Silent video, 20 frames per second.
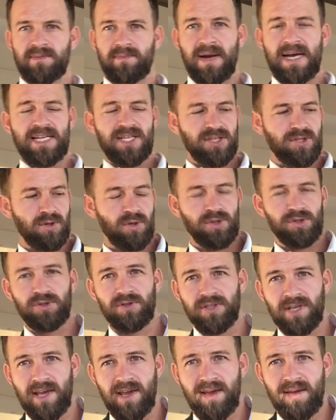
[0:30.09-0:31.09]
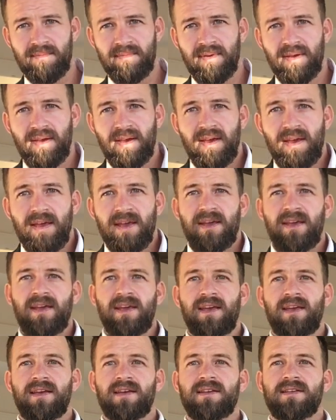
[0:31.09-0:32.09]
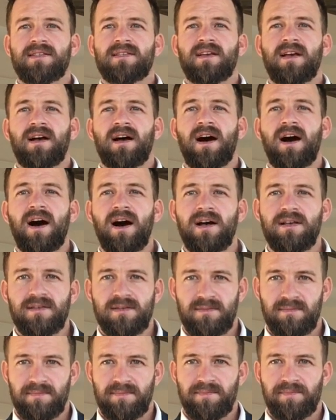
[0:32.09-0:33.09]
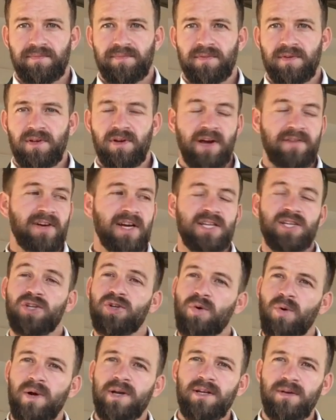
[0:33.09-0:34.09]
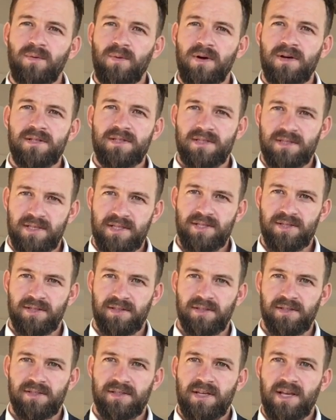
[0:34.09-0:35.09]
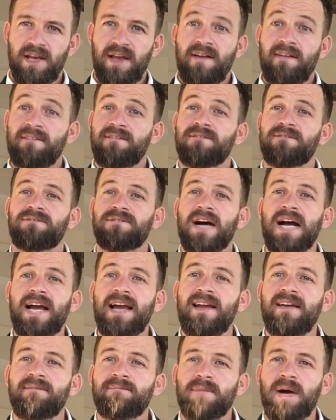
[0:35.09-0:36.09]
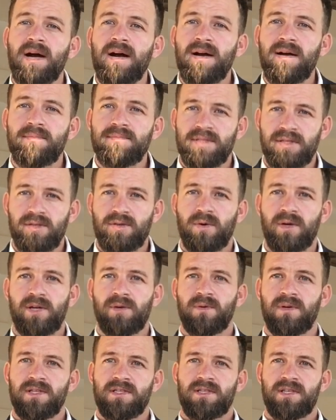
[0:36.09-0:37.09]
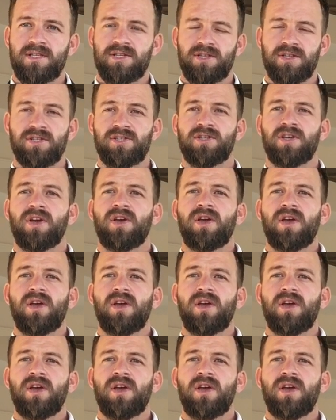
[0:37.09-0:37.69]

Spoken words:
My social game is awesome. You know, I've got 21 sisters, 5 moms and 21 sisters.